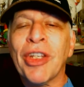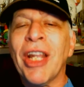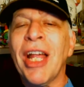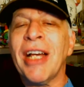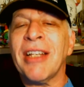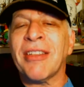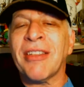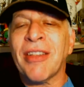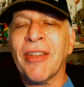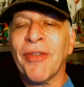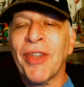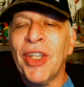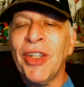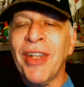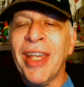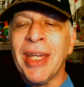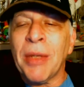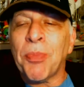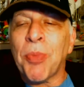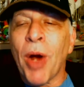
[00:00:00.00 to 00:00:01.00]
list of
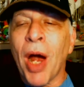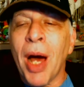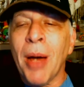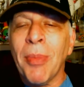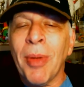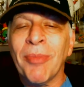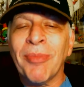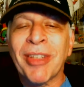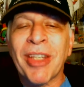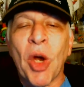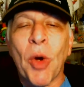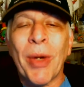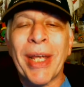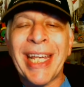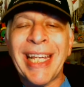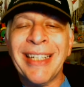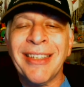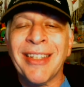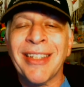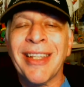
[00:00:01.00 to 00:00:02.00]
unique problems going
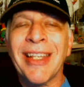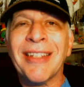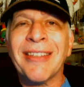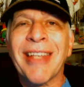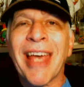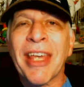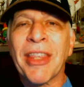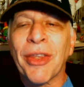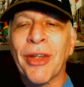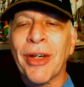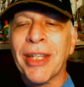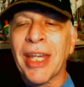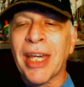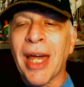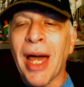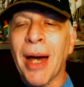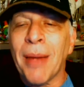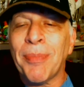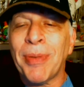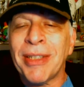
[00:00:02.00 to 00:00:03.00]
into this athletic
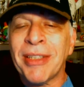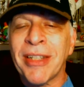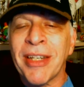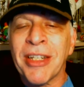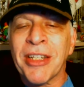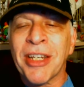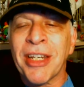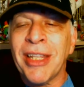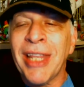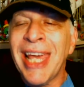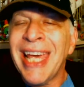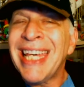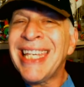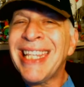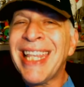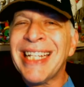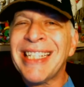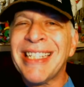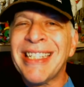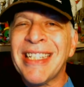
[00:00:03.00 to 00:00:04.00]
competition
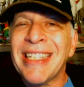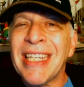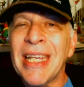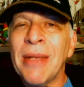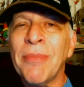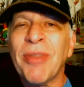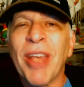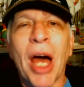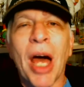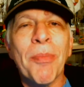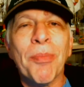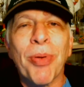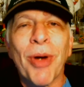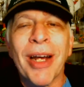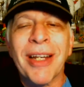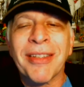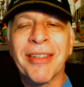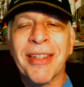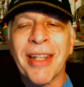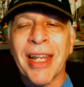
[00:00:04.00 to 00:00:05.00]
that seems
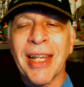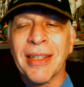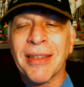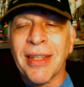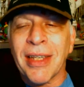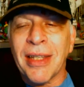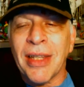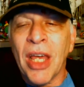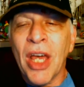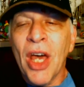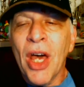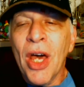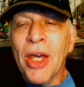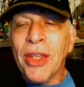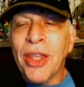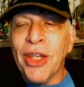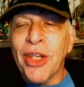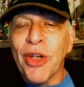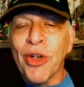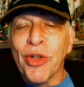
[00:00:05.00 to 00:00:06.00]
unprecedented.
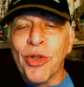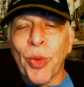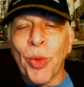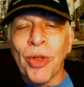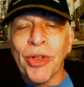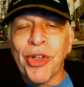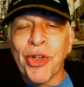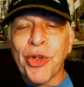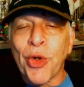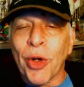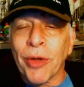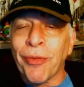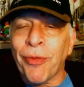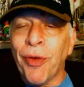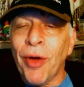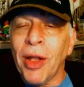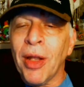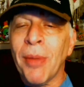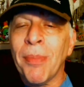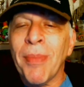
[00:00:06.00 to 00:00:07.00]
The usual
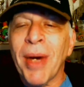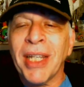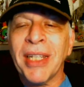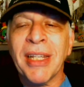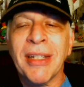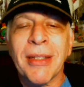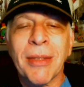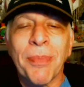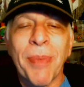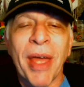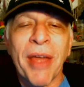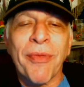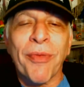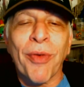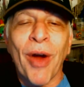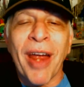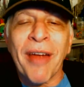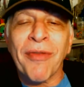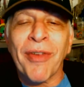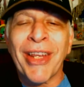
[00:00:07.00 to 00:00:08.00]
shortfall of money to pay
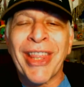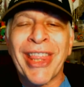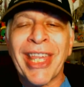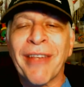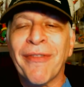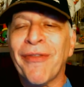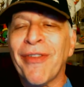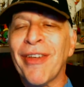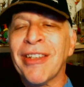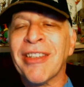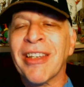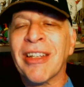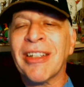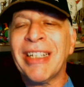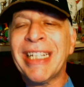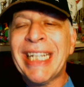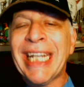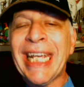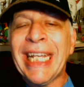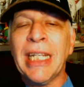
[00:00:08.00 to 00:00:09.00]
for everything
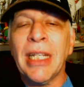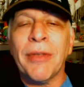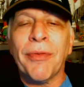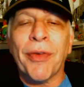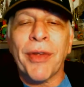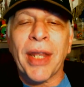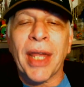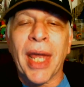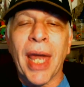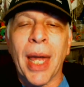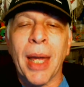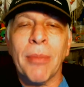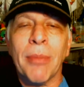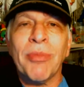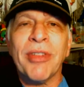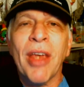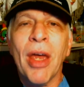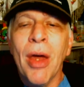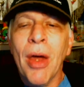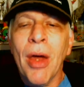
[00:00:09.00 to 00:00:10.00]
physically needed for the Games,